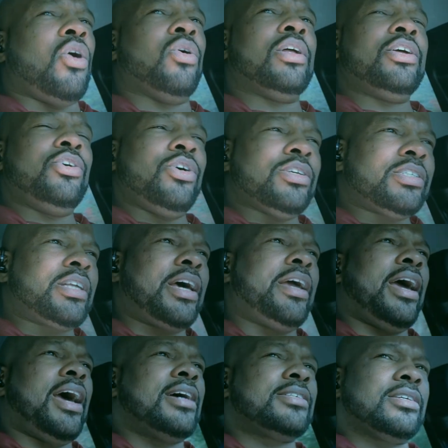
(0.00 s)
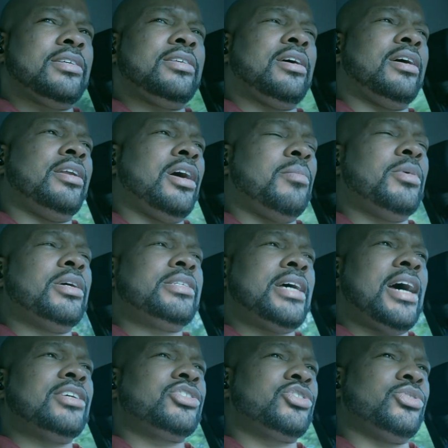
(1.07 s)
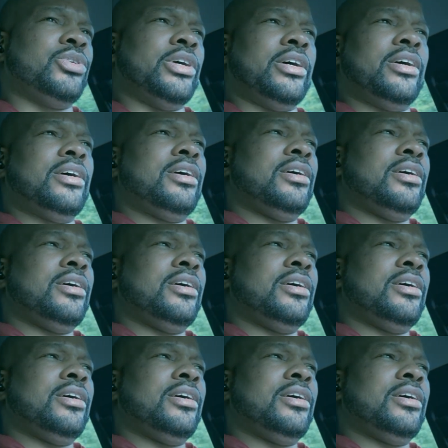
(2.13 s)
Only your estate has a number attached to it.